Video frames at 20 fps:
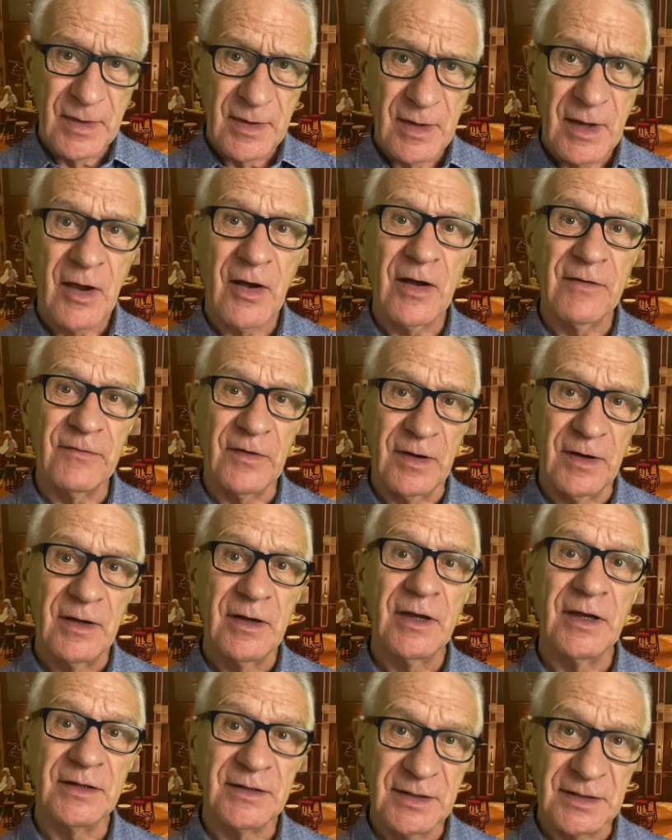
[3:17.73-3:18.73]
However,
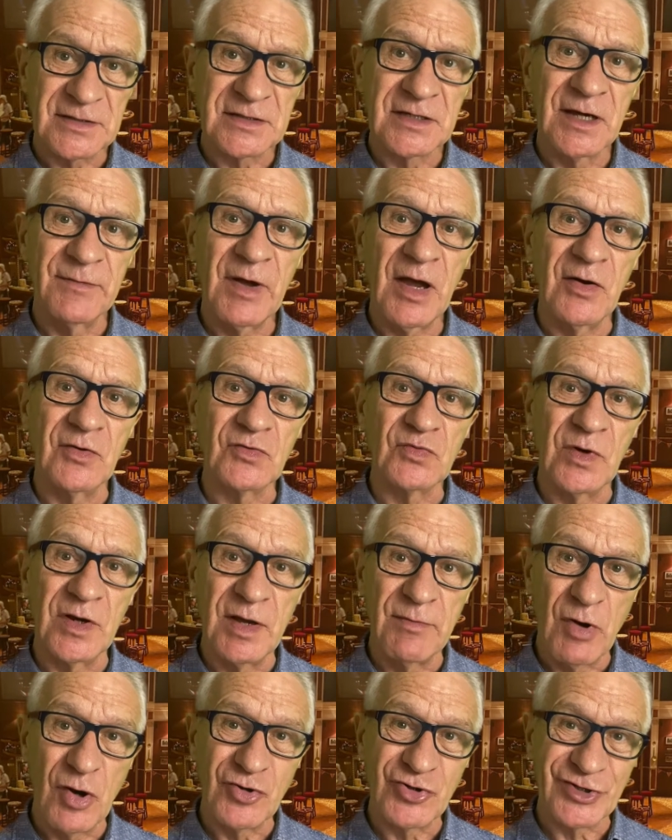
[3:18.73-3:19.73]
it does come out when
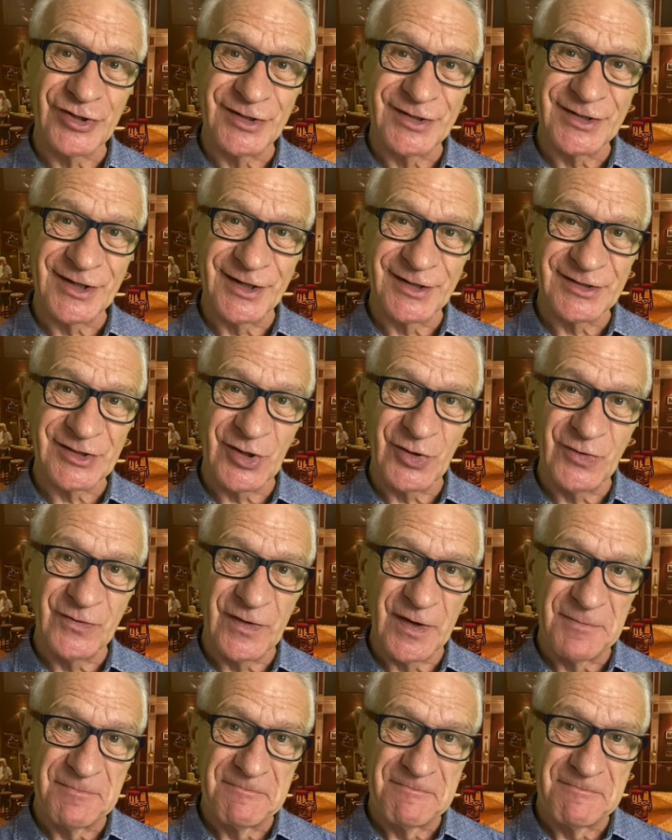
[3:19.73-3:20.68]
emotion takes over.